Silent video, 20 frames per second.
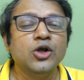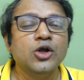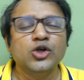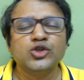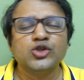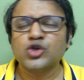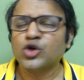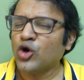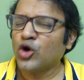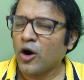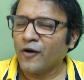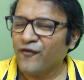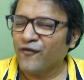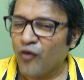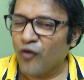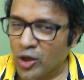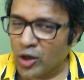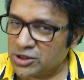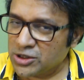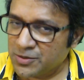So not
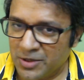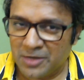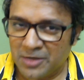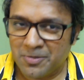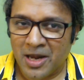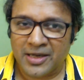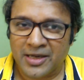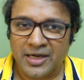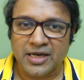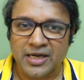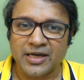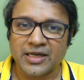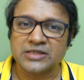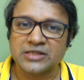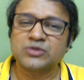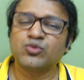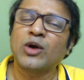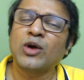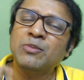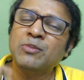for speed max techniques.
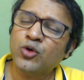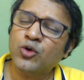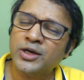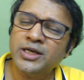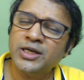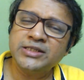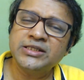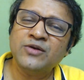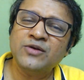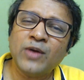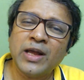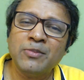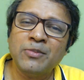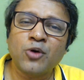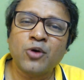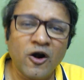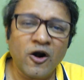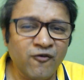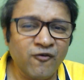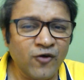One more reason why I'm
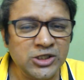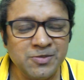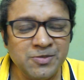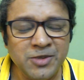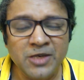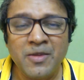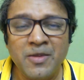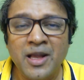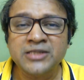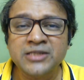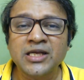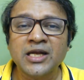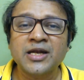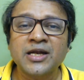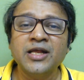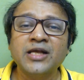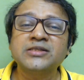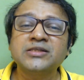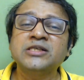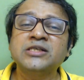not for speed max
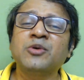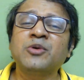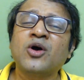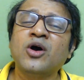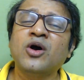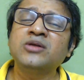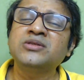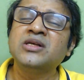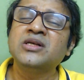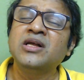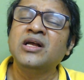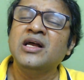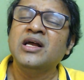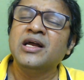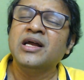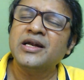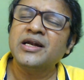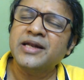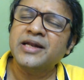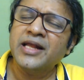techniques is because
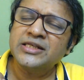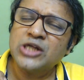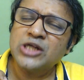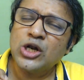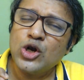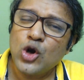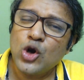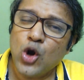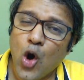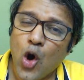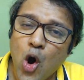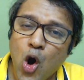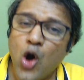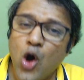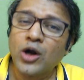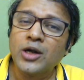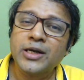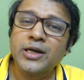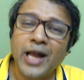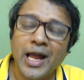it takes a
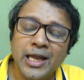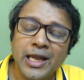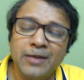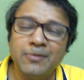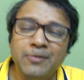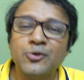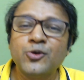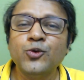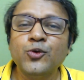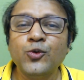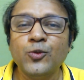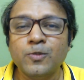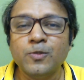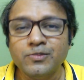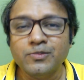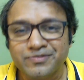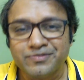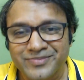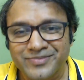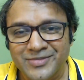long time to
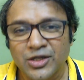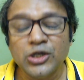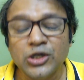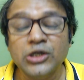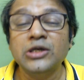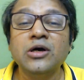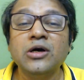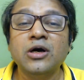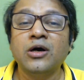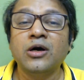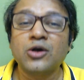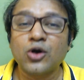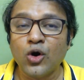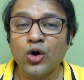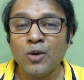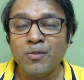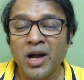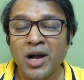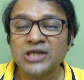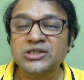learn or
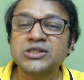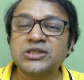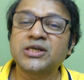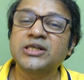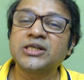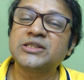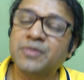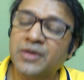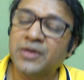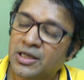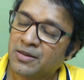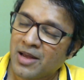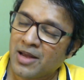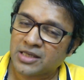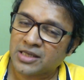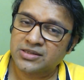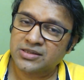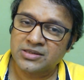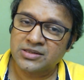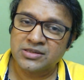master the speed
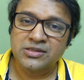max.